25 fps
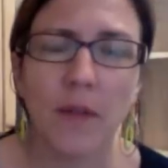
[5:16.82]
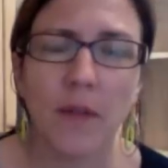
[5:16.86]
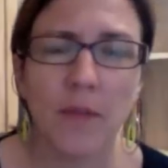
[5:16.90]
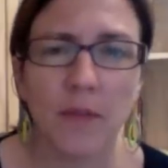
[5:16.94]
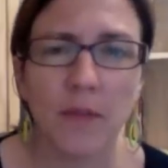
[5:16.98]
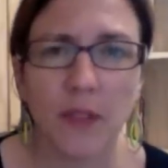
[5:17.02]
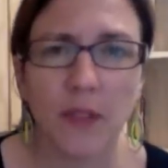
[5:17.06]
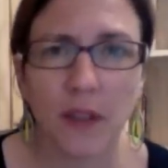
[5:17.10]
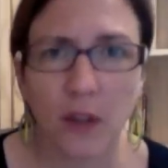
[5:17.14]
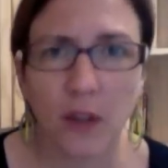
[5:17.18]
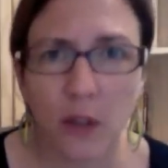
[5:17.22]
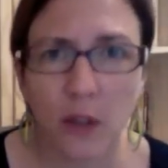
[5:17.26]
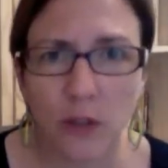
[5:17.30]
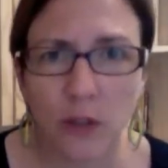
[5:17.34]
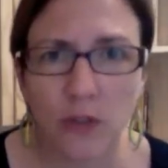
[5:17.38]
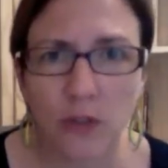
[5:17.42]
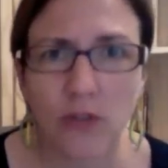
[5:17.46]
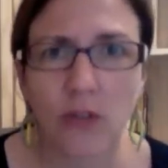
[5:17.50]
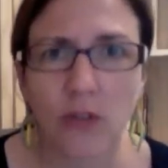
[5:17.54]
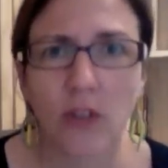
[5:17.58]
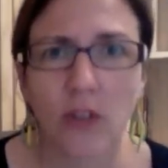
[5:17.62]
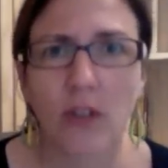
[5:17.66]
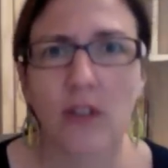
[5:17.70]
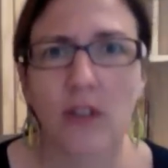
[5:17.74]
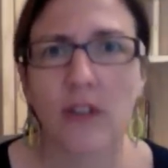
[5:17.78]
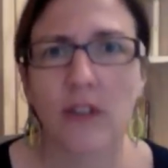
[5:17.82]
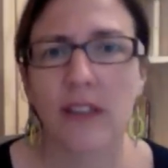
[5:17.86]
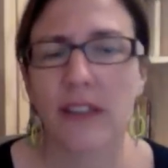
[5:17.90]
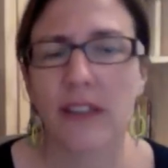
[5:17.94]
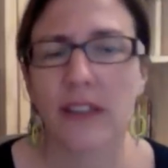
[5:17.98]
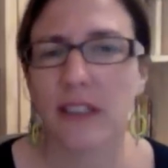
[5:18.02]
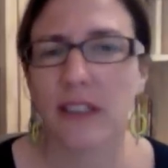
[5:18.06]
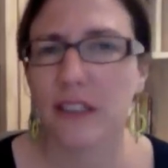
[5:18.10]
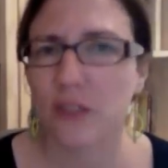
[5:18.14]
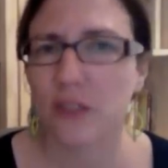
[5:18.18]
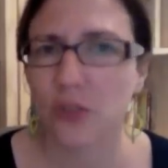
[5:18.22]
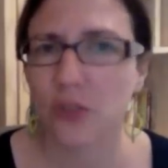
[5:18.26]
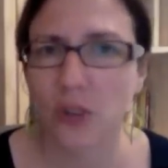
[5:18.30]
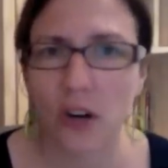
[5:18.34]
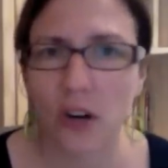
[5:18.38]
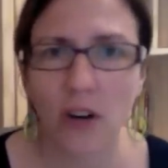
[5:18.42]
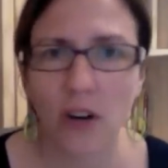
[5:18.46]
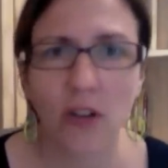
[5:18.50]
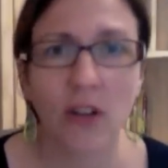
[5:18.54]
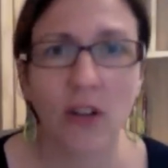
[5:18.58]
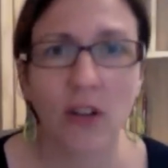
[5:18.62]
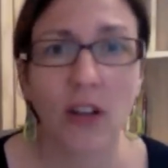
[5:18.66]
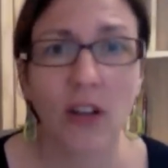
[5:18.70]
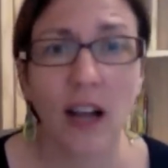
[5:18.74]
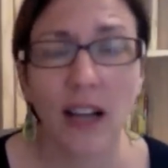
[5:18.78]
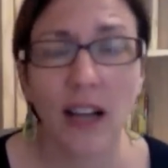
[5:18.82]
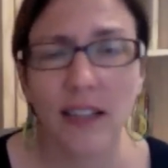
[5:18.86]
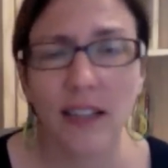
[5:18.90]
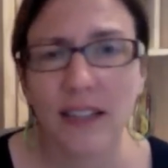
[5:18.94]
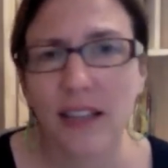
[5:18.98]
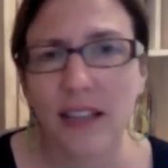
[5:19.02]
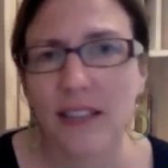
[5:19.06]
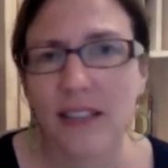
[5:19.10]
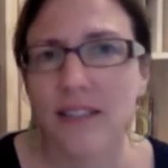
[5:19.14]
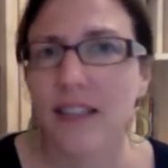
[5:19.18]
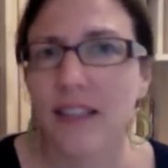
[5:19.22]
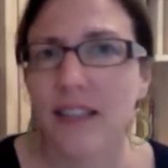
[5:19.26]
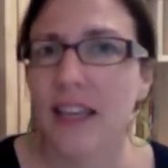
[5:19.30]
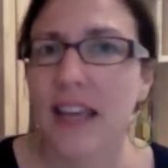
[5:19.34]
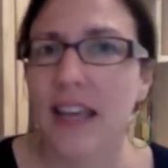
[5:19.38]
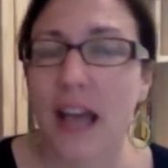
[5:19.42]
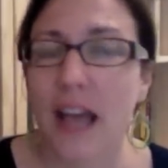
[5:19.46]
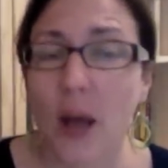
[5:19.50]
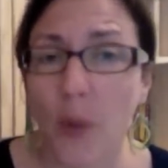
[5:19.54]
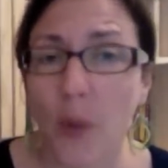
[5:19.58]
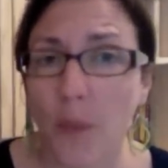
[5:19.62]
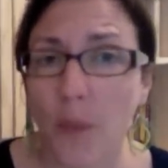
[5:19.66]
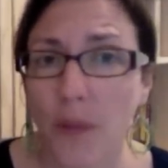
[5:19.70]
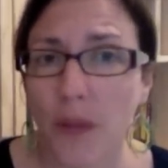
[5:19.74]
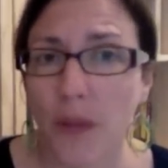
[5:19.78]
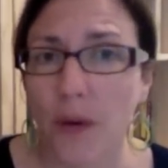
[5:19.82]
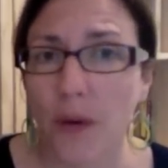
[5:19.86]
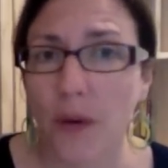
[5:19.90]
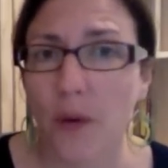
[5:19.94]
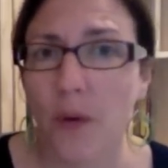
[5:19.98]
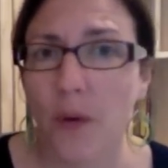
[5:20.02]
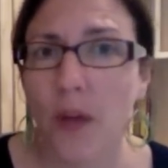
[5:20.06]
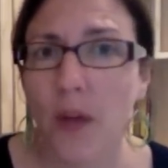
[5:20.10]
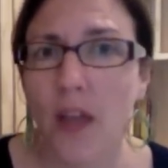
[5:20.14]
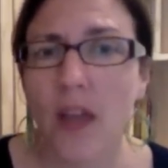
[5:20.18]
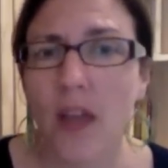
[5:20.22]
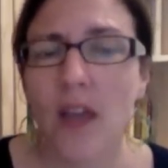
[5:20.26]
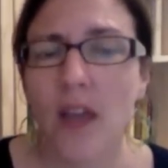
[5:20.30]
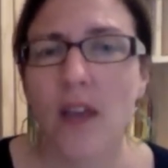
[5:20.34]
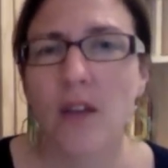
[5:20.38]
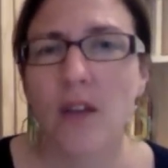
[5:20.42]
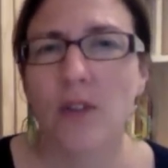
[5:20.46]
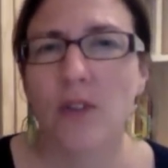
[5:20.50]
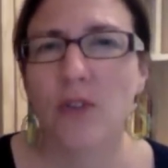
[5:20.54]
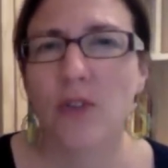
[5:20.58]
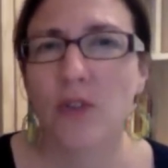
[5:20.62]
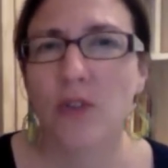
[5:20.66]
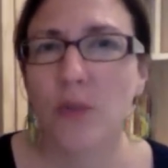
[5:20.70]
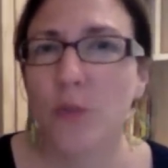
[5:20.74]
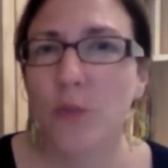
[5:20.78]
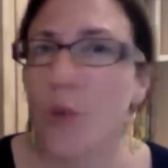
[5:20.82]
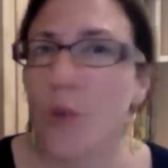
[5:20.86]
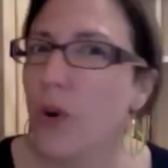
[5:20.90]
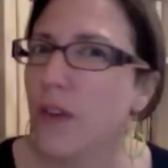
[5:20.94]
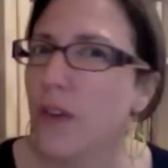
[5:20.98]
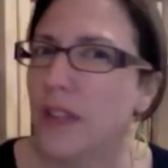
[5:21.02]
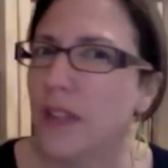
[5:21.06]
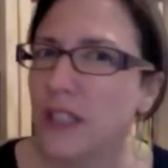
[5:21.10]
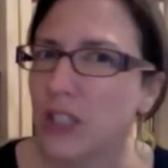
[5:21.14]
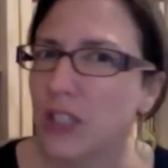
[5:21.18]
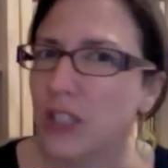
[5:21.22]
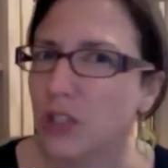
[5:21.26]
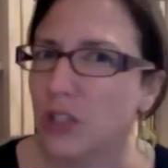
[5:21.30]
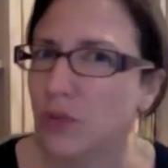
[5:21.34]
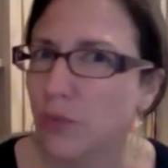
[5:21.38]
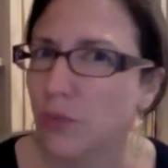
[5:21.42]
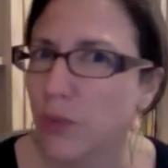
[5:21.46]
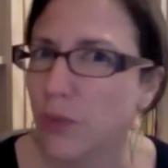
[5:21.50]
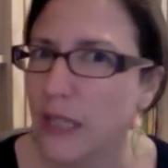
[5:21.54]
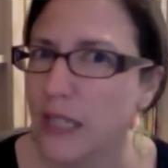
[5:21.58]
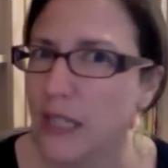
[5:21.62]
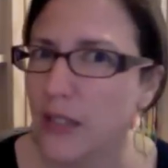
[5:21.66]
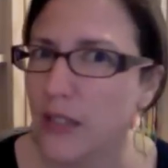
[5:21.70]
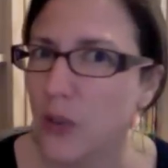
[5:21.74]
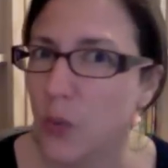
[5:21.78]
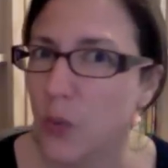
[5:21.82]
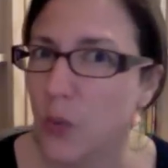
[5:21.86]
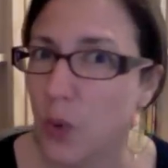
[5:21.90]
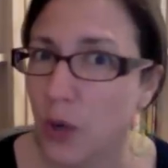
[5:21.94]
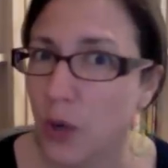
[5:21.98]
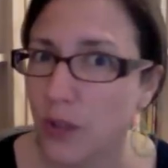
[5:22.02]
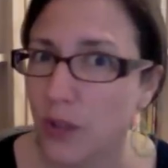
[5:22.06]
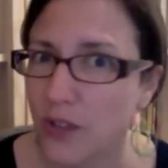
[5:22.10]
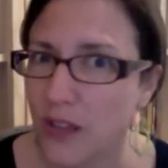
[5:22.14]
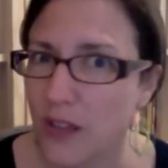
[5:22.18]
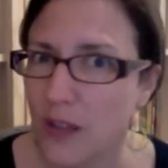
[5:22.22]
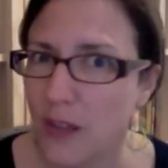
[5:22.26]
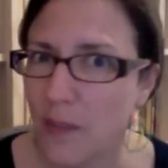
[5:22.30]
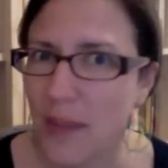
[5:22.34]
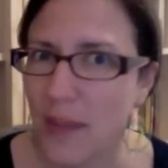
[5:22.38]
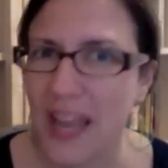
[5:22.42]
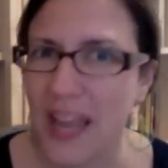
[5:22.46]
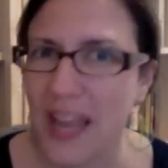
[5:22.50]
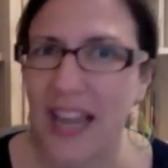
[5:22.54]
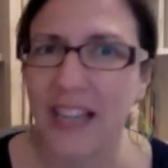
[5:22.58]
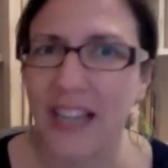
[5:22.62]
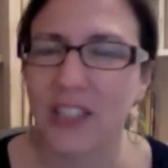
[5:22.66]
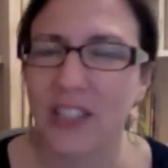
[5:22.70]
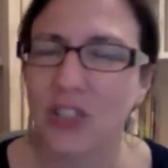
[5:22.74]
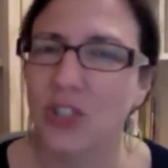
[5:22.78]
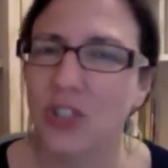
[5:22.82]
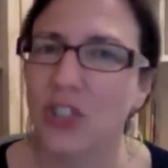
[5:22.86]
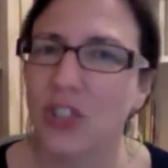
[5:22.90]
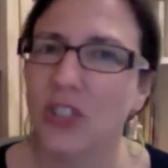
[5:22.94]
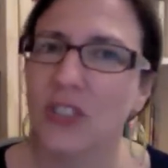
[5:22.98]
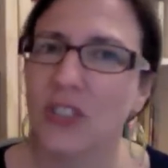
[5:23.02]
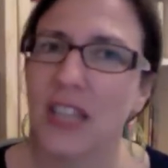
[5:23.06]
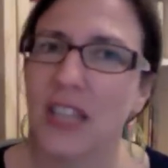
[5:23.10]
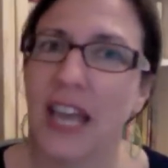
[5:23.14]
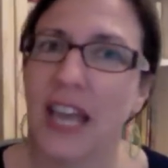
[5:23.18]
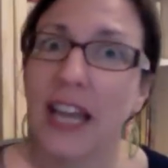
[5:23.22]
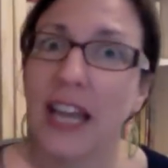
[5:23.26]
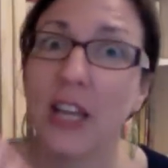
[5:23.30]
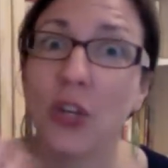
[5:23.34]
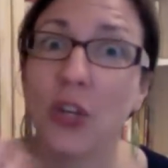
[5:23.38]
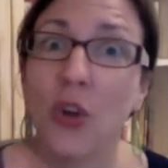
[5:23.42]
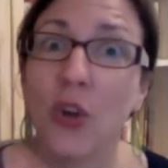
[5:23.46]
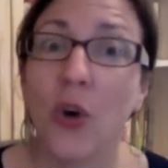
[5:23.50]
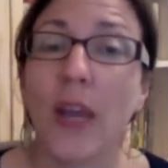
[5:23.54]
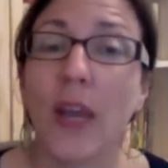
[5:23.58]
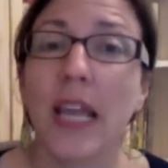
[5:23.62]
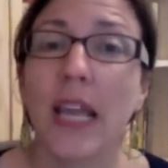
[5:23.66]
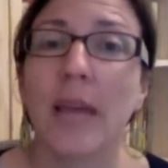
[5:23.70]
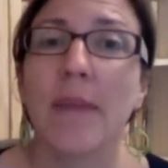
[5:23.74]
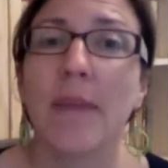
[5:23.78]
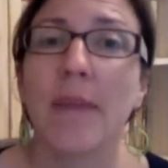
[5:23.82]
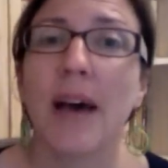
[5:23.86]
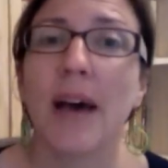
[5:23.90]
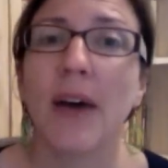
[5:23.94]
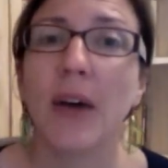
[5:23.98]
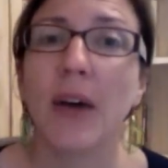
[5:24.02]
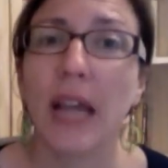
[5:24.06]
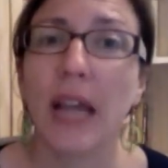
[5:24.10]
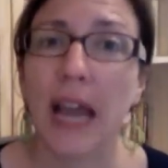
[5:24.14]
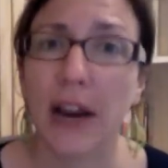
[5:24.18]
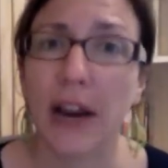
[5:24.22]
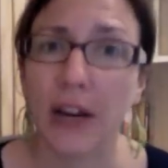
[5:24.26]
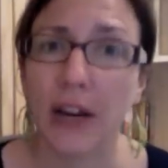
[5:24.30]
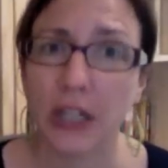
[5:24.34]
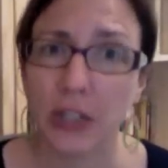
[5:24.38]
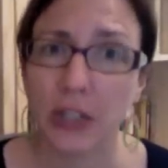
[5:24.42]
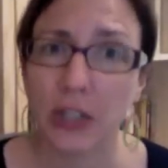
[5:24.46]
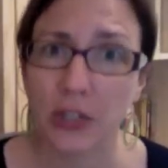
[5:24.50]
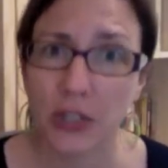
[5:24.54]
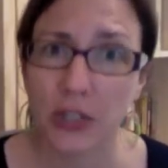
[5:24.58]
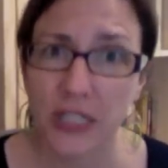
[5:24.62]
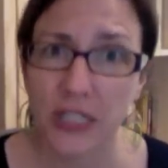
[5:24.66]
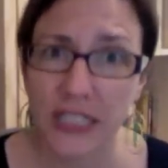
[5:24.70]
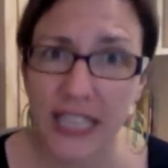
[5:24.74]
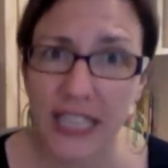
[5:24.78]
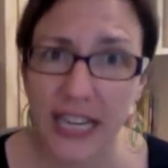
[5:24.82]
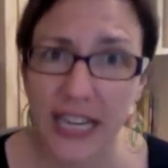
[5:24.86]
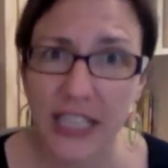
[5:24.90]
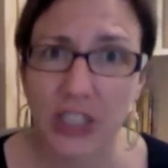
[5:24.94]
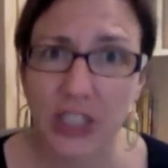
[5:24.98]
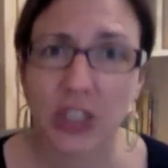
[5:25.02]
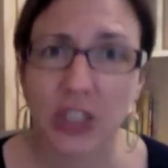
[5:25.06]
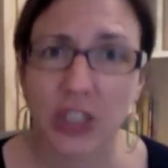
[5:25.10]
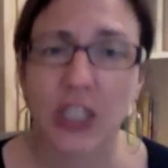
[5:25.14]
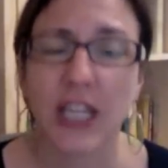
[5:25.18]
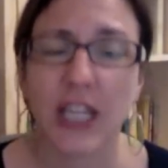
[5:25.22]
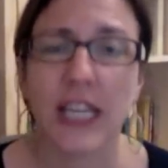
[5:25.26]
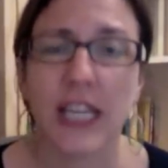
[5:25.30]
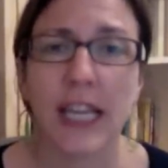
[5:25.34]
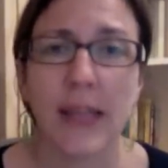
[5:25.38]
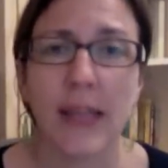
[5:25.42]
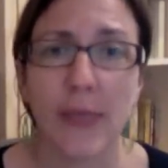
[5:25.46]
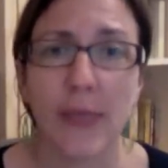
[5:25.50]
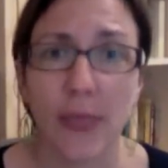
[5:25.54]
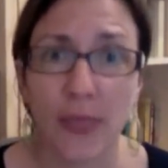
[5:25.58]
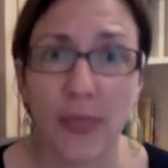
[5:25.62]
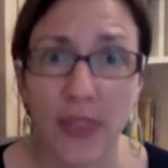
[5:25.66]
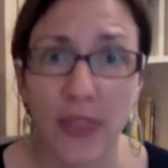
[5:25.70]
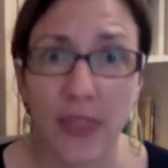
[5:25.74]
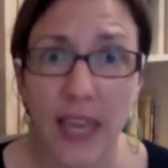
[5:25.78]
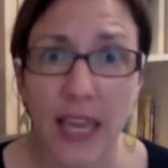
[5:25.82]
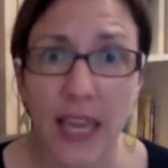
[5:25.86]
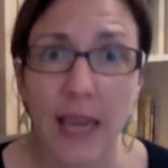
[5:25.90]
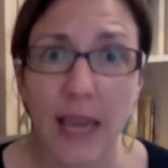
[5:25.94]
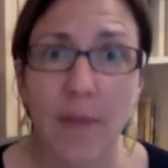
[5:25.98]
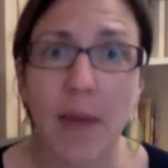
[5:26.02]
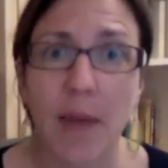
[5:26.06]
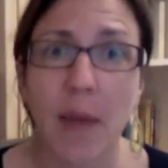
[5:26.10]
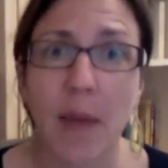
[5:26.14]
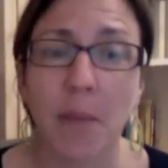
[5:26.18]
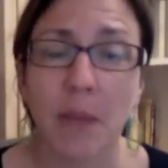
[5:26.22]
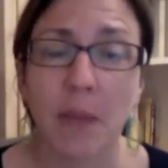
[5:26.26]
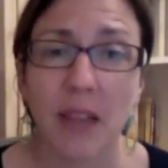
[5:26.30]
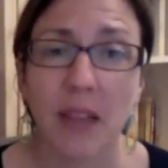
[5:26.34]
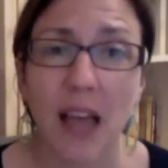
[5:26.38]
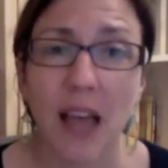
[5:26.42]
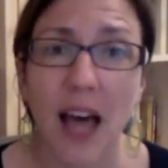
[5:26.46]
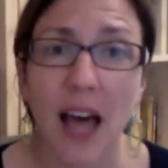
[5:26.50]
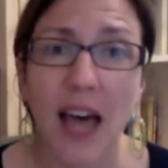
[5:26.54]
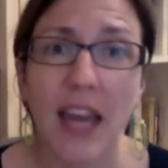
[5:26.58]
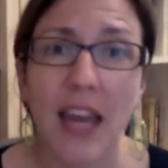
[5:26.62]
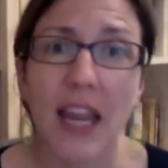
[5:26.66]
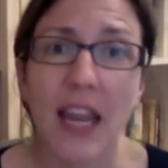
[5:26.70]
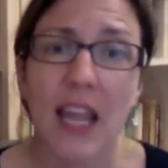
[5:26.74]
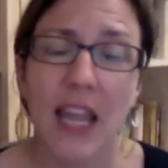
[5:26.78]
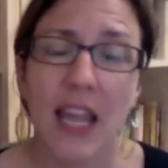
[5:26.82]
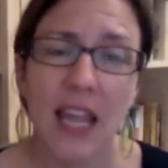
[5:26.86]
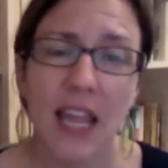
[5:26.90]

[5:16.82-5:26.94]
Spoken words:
cultural and the historical context can help you do more than just read the words on the page. Just like knowing about characterization and theme and plot.